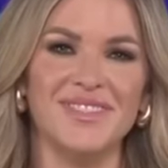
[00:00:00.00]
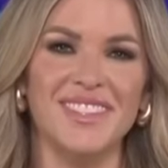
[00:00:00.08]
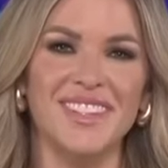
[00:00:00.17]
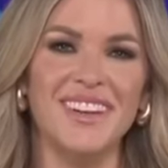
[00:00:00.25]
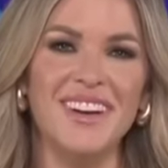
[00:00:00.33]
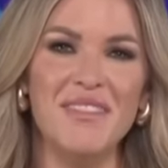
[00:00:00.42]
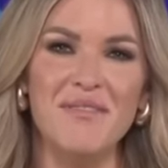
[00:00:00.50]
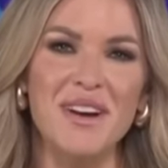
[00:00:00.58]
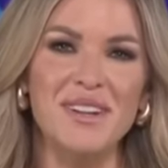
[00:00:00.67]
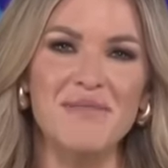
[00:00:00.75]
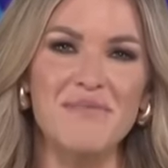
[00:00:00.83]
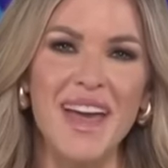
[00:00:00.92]
All right,
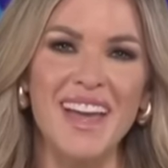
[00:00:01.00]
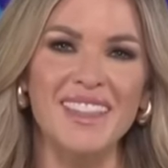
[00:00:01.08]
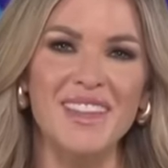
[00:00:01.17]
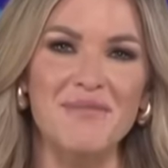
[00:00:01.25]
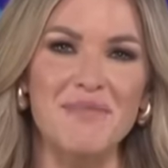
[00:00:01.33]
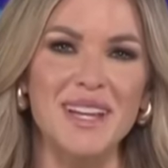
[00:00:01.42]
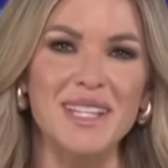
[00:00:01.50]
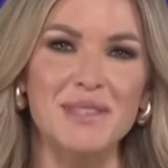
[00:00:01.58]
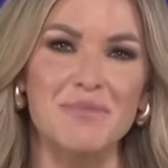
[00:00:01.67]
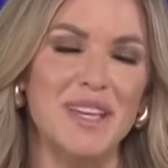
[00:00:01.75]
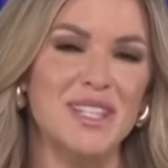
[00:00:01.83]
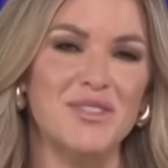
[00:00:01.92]
welcome back. They're man's
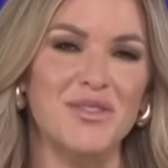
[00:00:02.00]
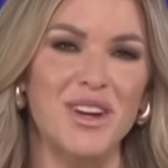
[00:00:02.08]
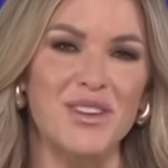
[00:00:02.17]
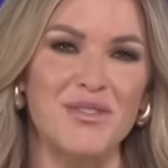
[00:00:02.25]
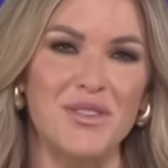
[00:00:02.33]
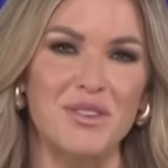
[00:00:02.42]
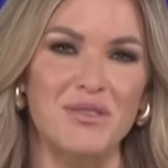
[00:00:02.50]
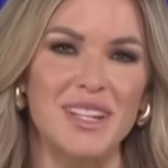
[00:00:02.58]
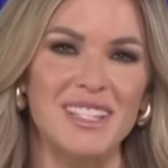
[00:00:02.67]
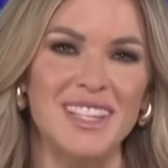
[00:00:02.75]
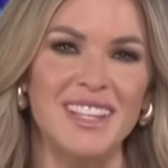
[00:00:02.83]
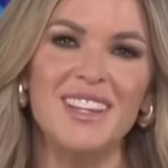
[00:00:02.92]
best friend for a
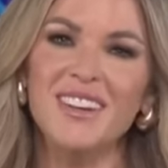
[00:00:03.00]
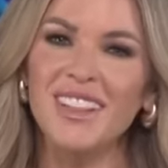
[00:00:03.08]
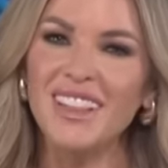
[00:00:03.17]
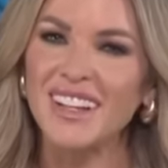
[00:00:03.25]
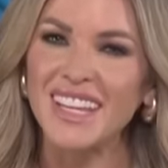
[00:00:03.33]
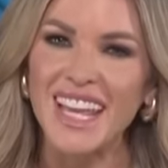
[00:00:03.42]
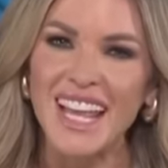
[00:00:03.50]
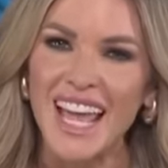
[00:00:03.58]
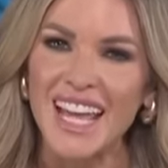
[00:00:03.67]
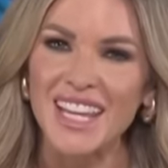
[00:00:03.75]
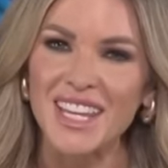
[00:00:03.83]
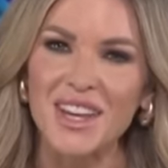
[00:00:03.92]
reason. You're looking
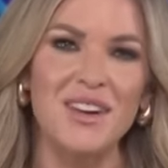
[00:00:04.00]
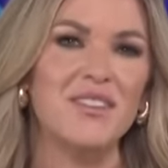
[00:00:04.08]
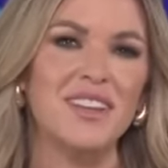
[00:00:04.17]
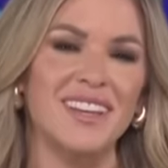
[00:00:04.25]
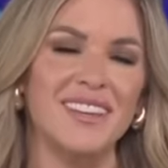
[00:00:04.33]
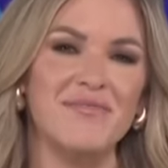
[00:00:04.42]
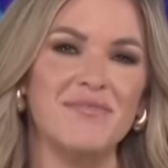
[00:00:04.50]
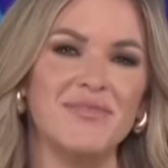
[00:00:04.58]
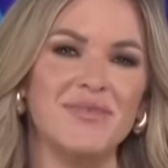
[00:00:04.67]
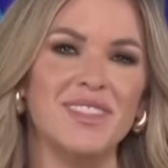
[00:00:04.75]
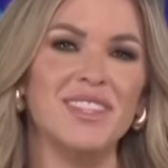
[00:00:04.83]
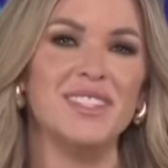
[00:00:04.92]
at Yoda,
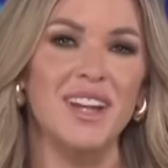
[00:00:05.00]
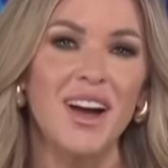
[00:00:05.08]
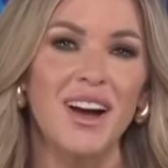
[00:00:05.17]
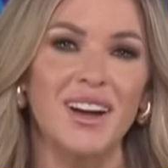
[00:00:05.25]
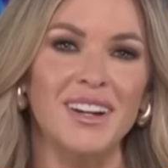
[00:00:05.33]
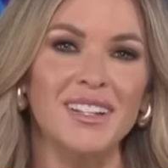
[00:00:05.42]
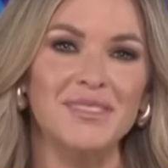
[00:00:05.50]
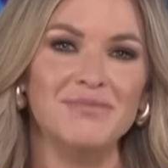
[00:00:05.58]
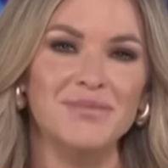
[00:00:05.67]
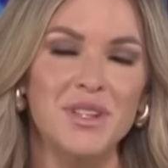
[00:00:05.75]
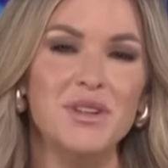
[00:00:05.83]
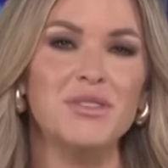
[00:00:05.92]
the dog,
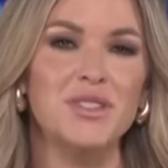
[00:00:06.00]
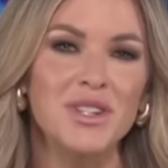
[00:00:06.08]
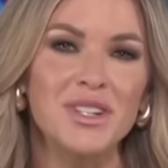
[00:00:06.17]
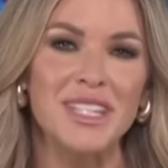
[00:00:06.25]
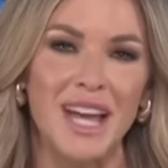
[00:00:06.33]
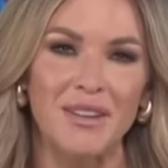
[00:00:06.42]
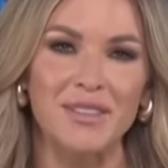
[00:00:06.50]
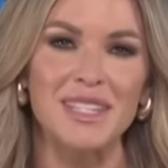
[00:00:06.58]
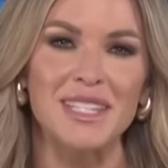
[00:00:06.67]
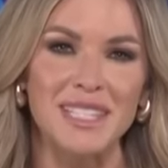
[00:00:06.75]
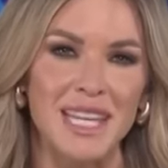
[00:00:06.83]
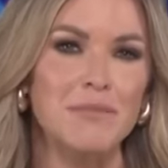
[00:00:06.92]
who took down the
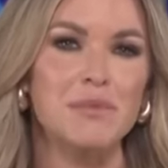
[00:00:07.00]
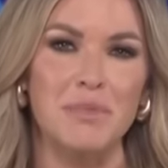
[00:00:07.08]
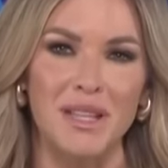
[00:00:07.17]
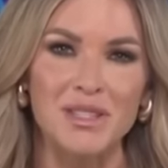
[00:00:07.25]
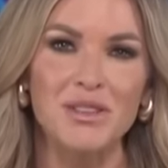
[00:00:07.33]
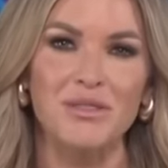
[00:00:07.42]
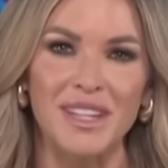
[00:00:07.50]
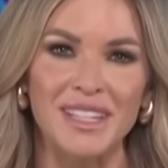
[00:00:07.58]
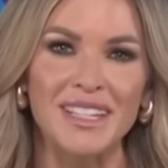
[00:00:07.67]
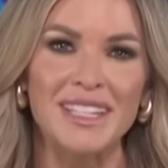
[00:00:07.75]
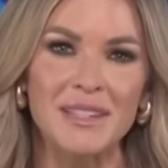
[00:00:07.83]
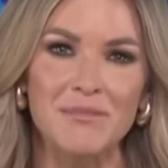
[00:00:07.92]
escaped
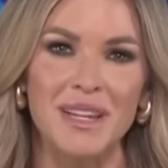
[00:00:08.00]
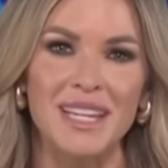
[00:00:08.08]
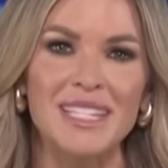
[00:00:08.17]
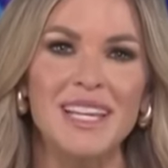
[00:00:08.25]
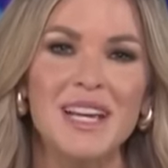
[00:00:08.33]
Pennsylvania inmate.